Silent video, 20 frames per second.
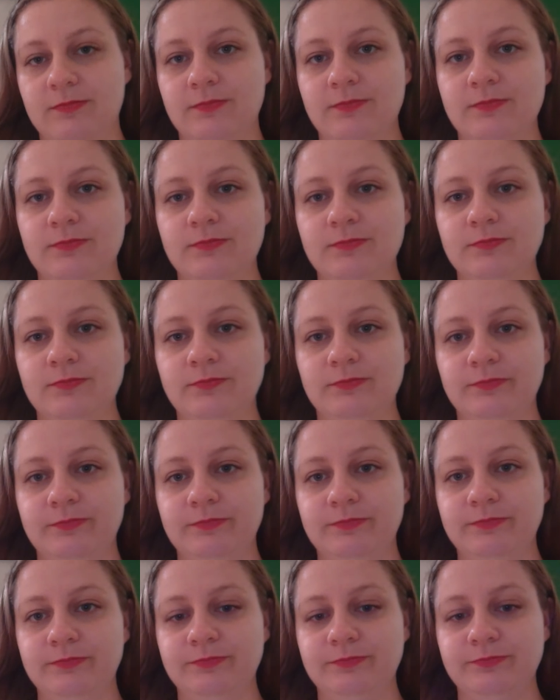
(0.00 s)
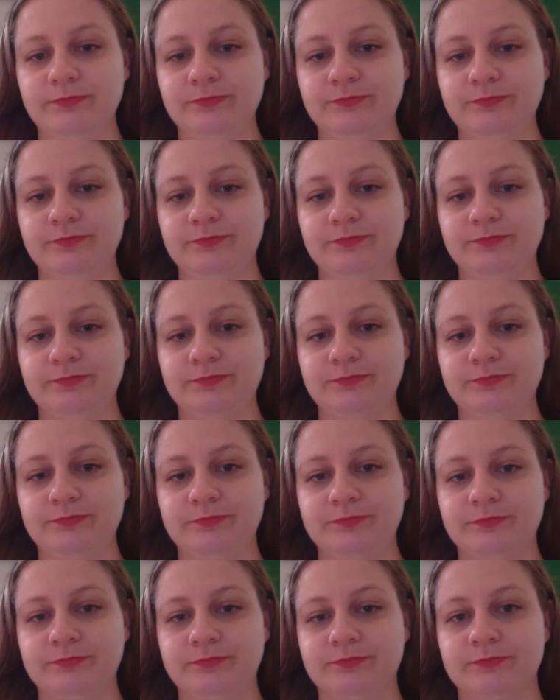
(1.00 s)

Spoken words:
Nothing is said.